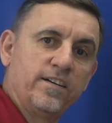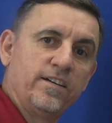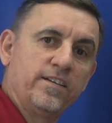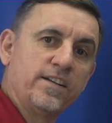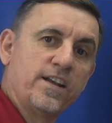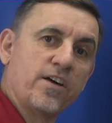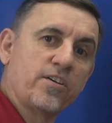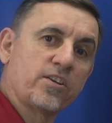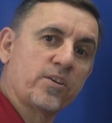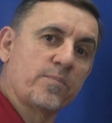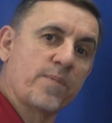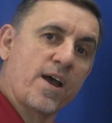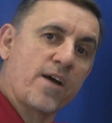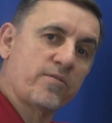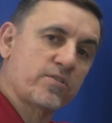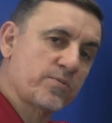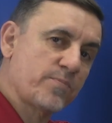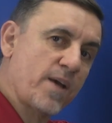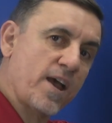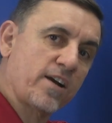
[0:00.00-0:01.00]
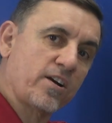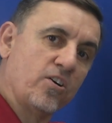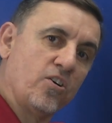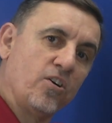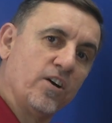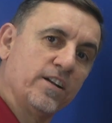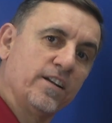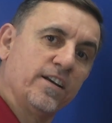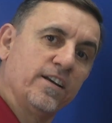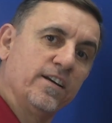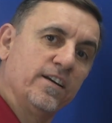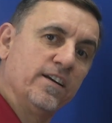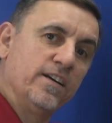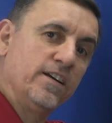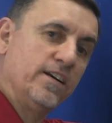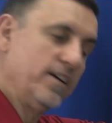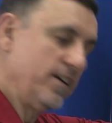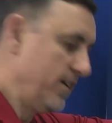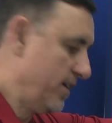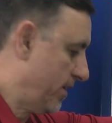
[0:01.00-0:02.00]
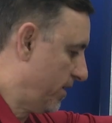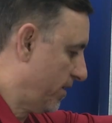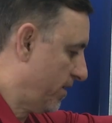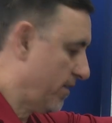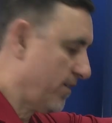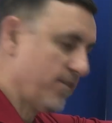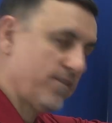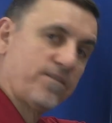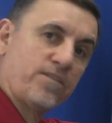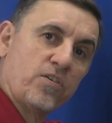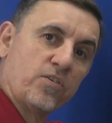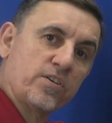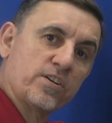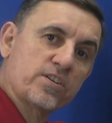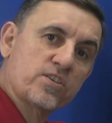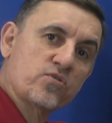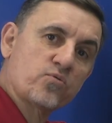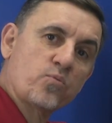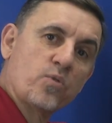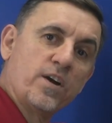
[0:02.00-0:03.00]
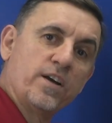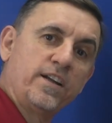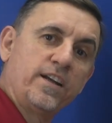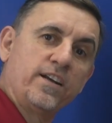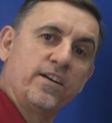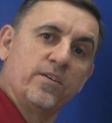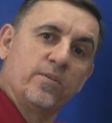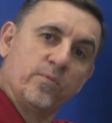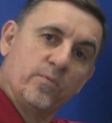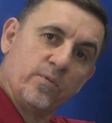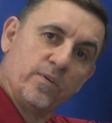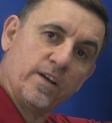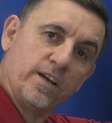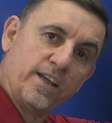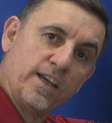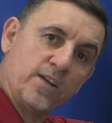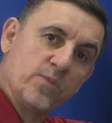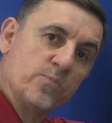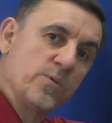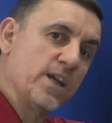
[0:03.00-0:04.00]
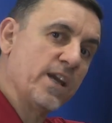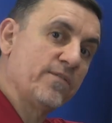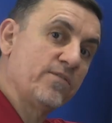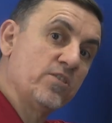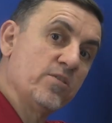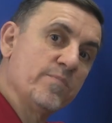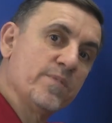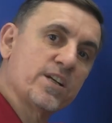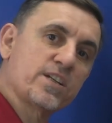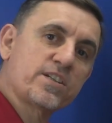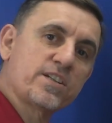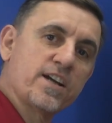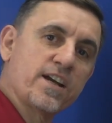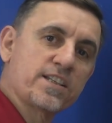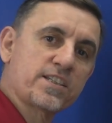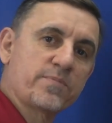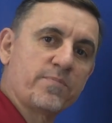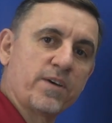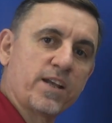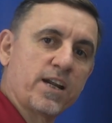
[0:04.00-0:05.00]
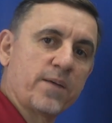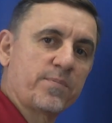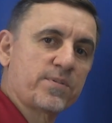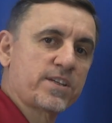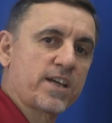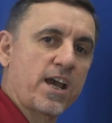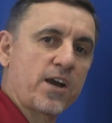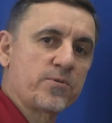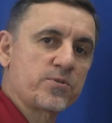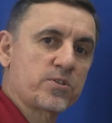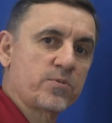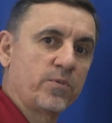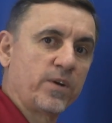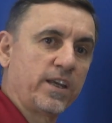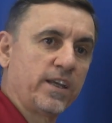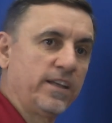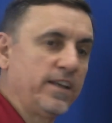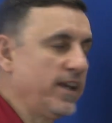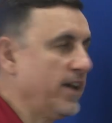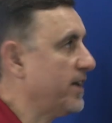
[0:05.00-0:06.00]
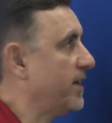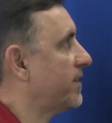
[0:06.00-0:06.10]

Now the power's back on, furnace is running. Again, we have the humidistat spun up as high as we can get